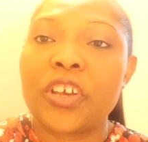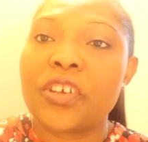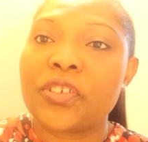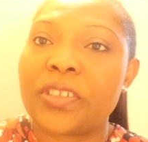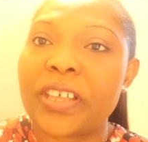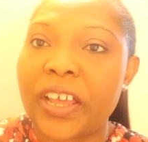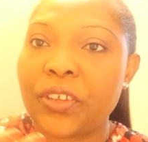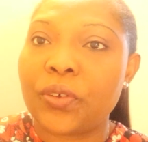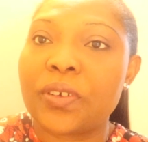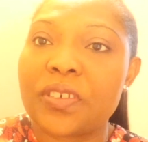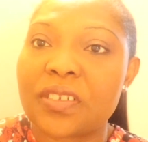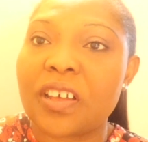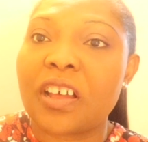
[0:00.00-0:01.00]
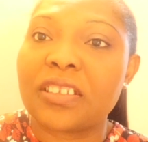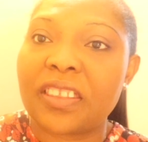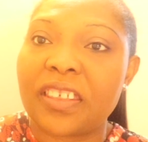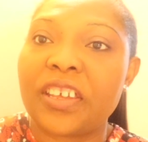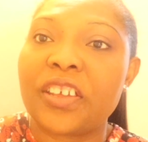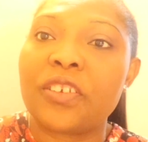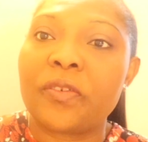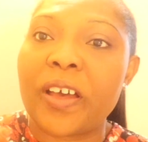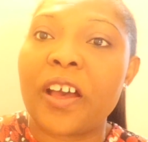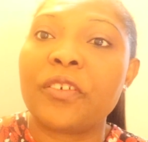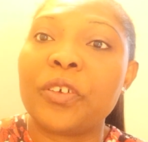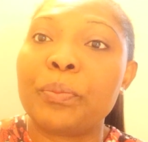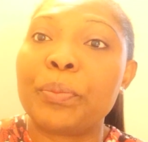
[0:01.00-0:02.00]
so that you can start thinking of
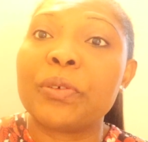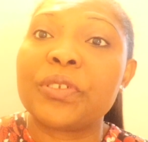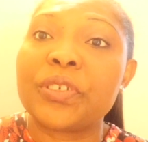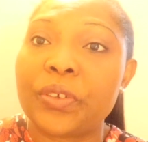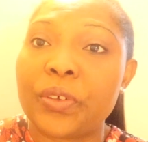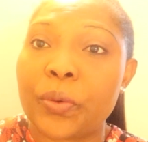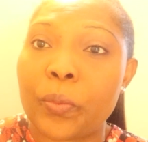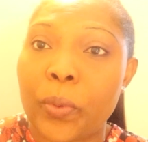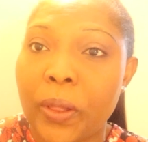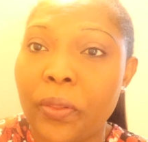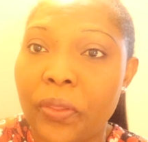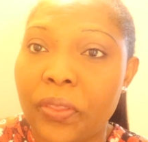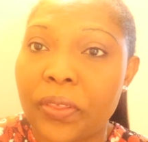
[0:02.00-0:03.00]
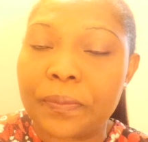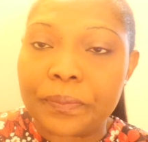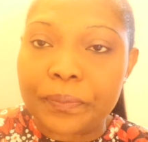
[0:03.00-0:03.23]
how you're building your wealth